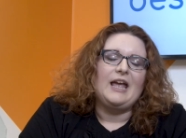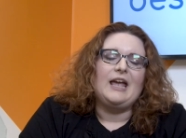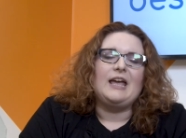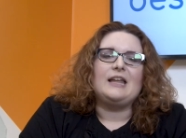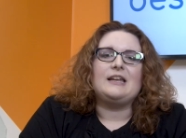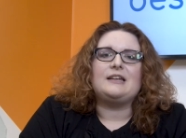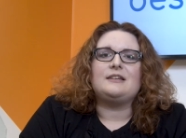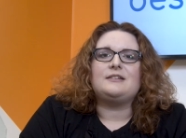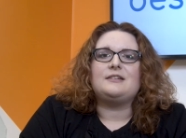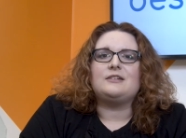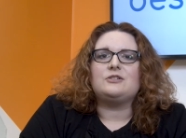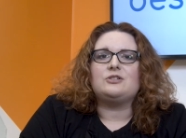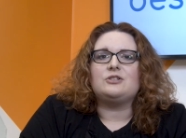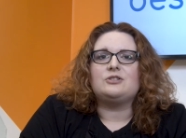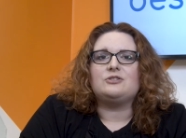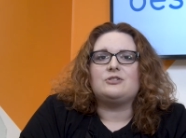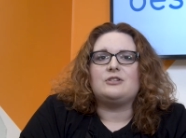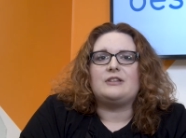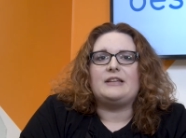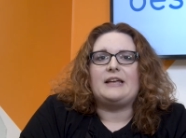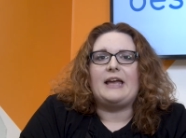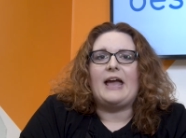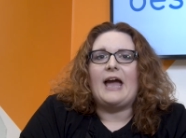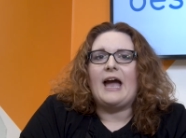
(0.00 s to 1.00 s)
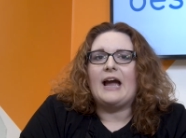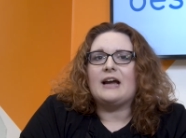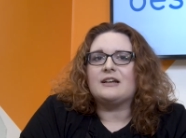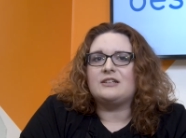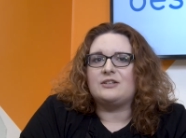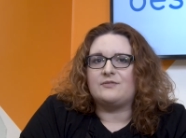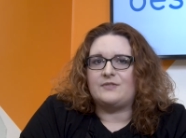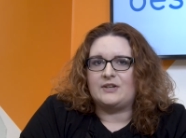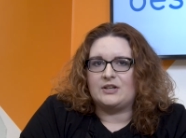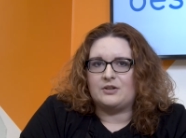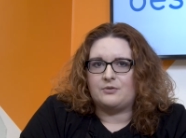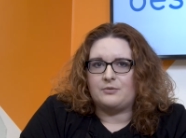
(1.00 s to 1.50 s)
In addition to the
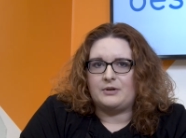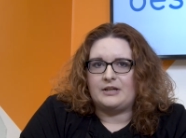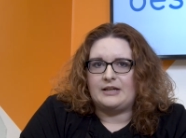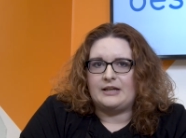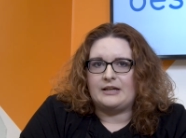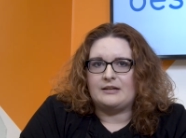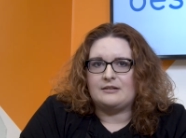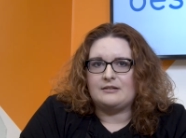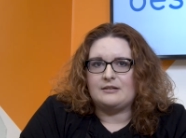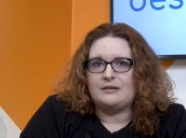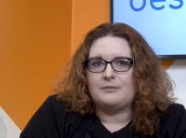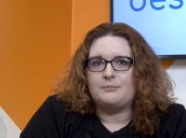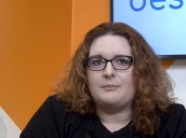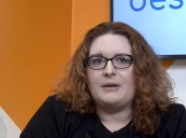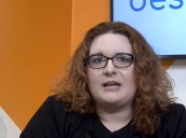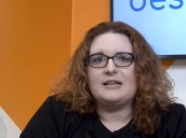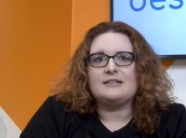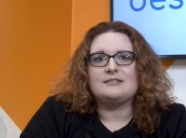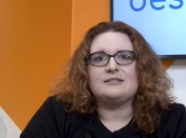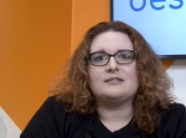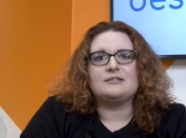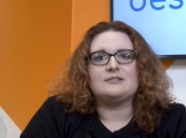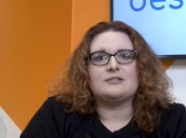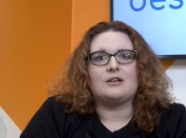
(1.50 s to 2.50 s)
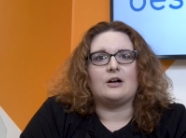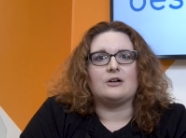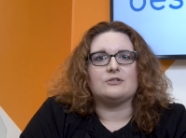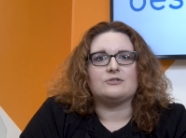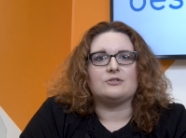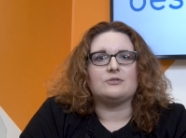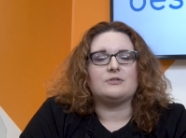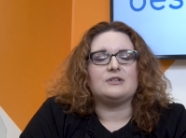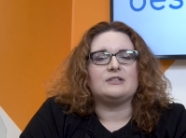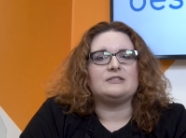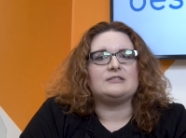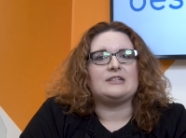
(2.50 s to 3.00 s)
active ingredient, medicines
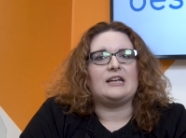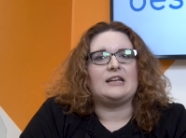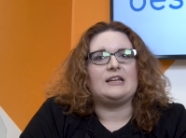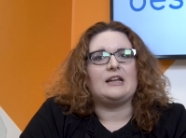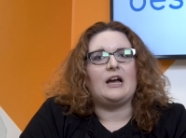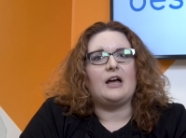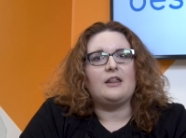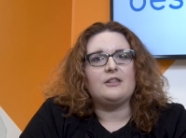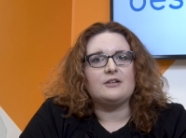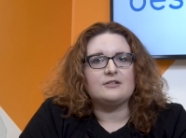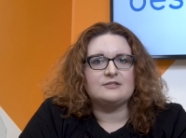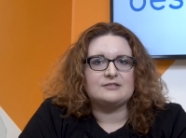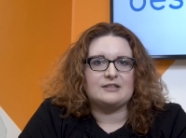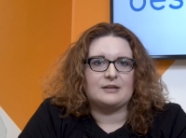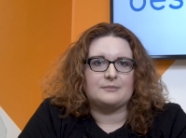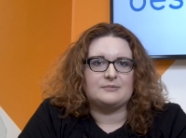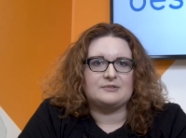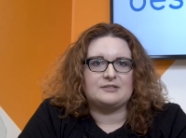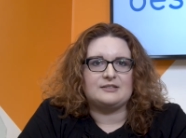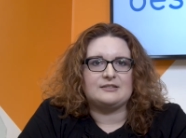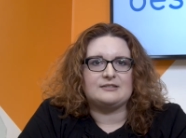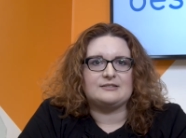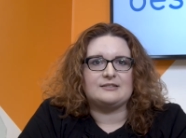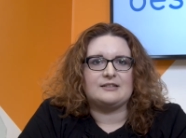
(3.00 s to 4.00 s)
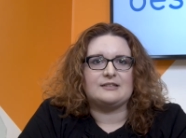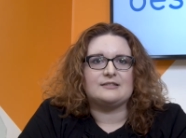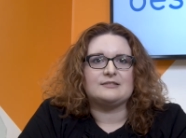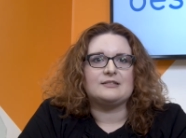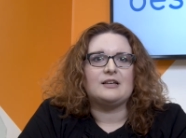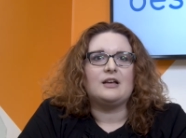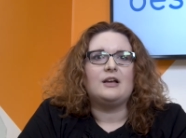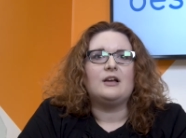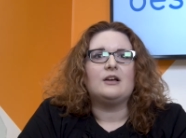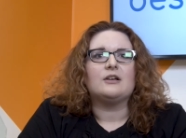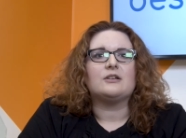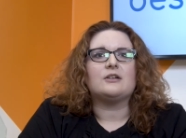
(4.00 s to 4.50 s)
also contain other substances
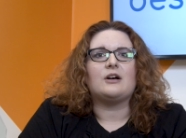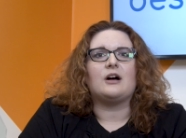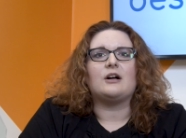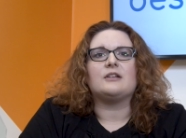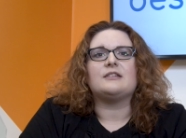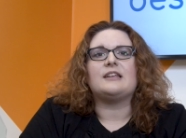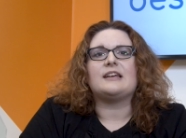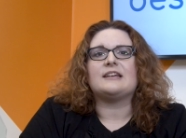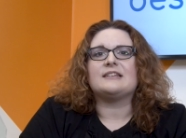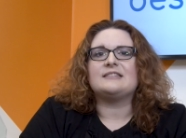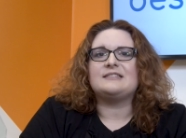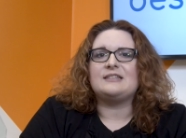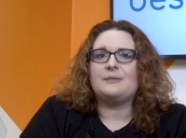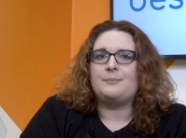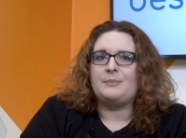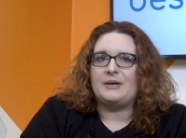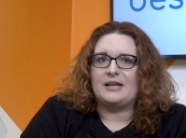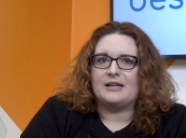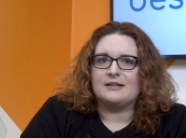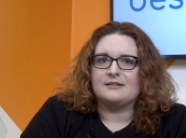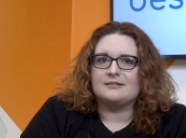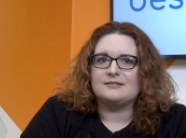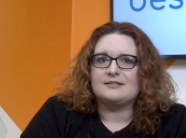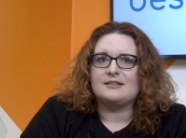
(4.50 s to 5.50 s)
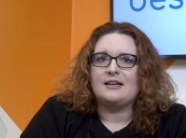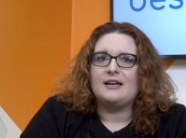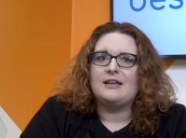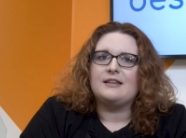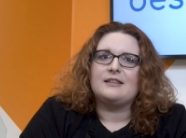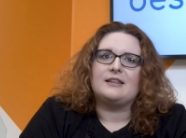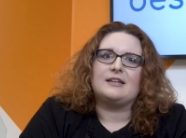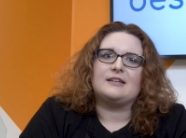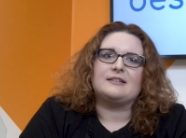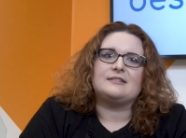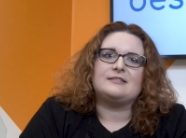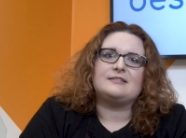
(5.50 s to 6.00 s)
called excipients
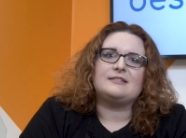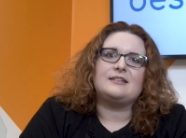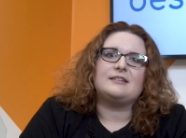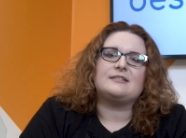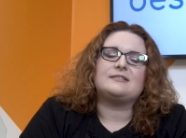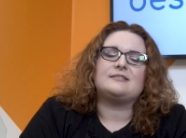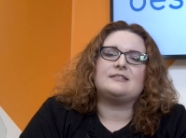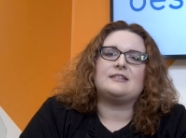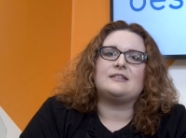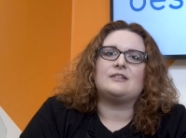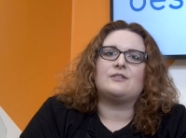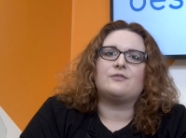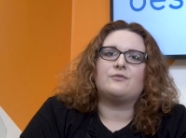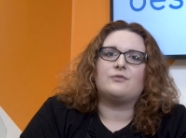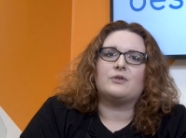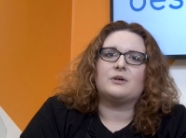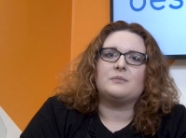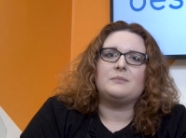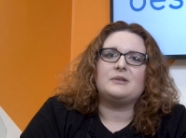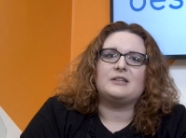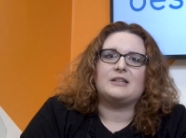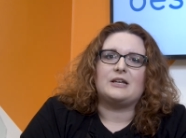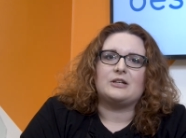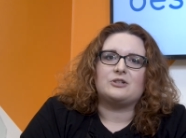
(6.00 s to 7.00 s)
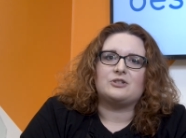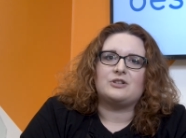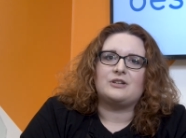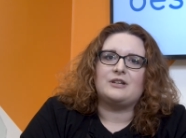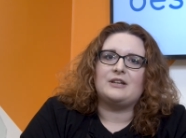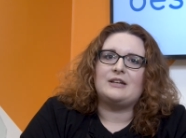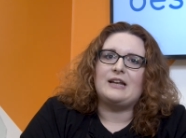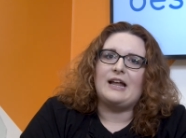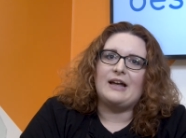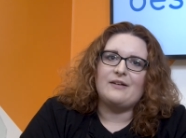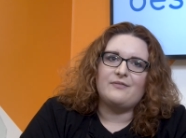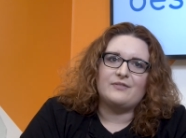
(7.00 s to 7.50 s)
that assist in the formulation
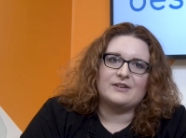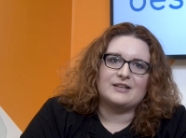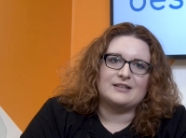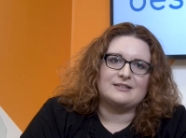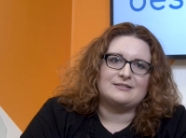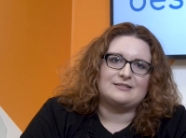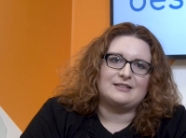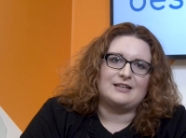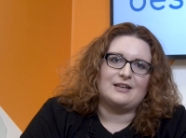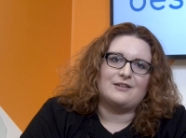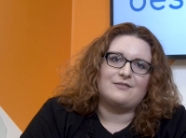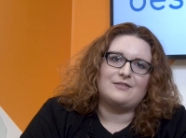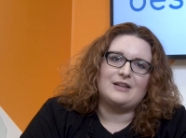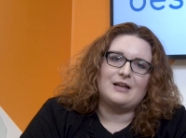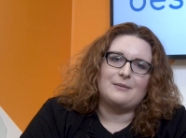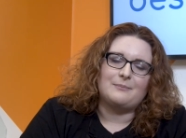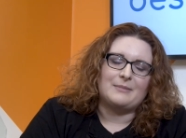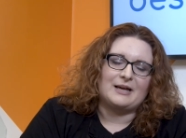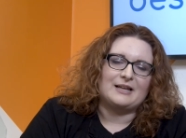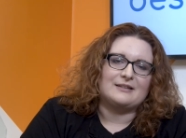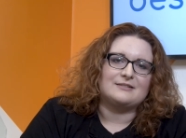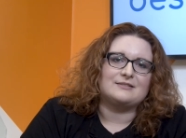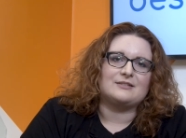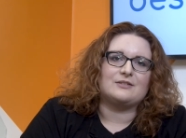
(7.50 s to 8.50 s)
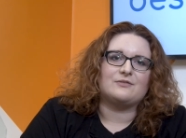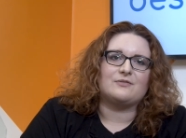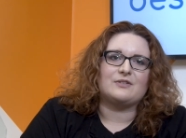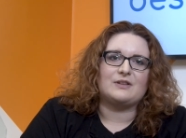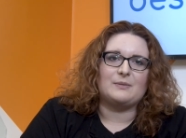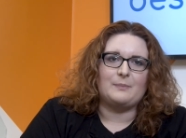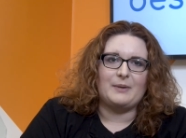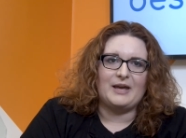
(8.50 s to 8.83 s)
and efficacy of that medicine for the